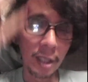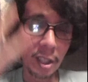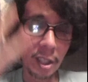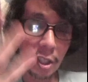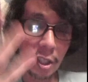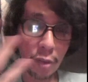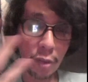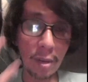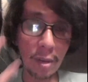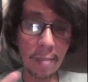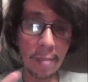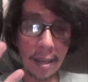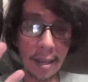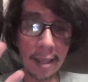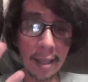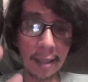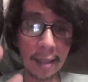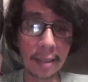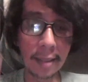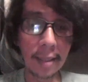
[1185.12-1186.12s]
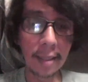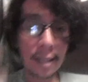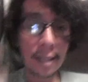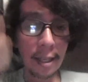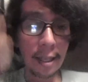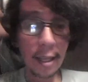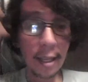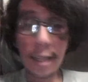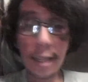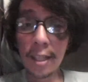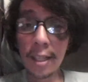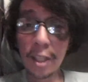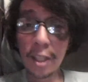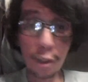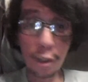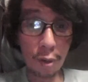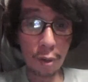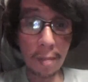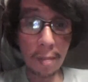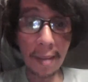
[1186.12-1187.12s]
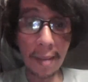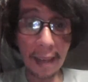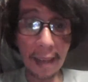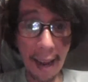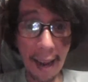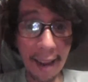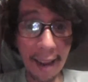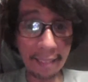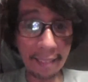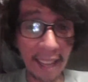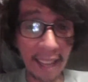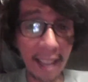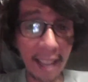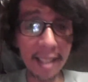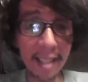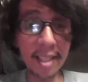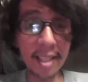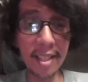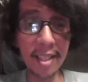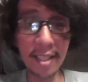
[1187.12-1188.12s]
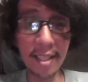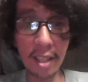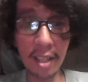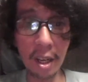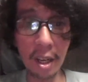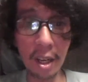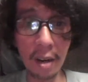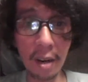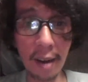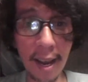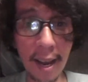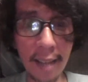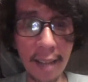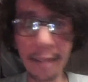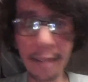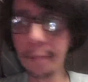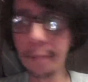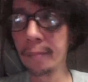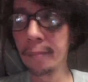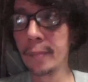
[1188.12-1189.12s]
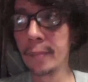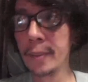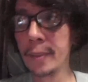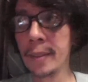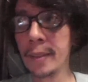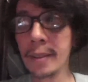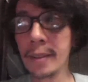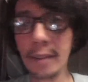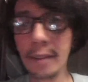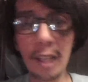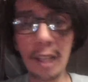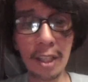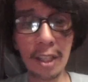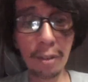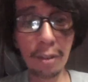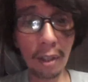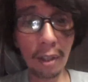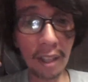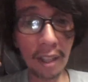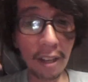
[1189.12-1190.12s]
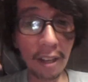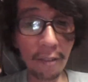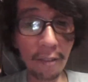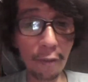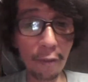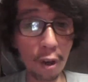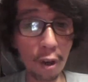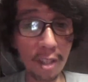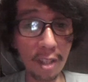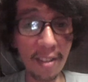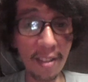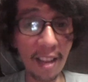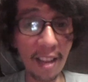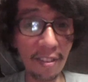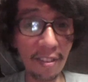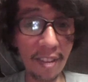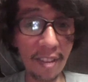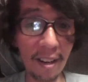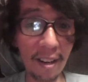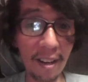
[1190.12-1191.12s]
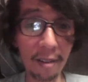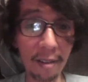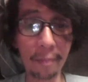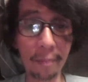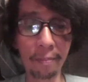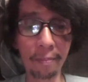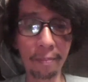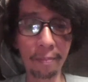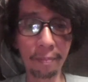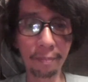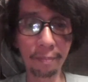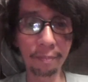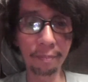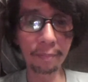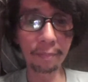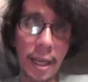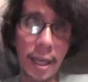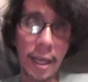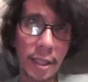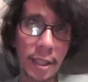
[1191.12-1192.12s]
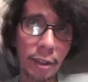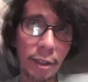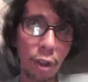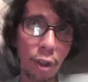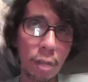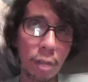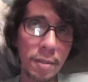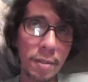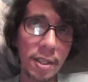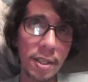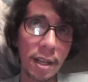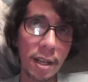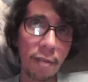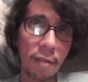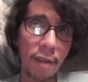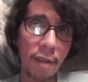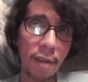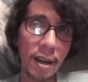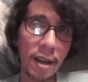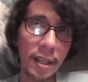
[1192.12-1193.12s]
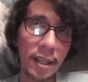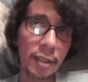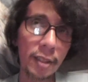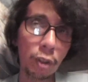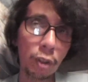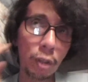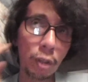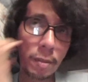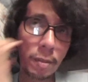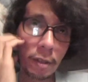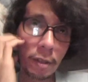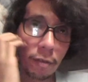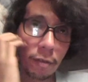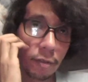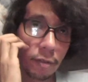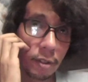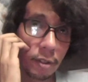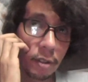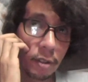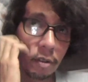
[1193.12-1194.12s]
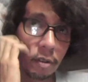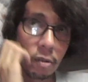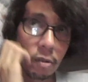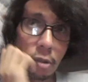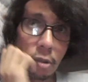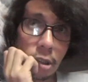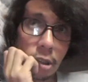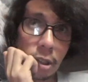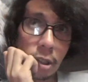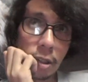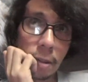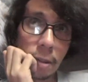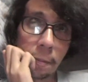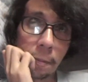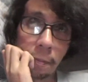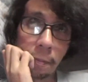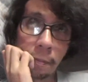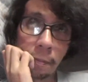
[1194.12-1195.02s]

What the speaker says: streaming ethics. All right, they strictly enforce that there. And in terms of siguro,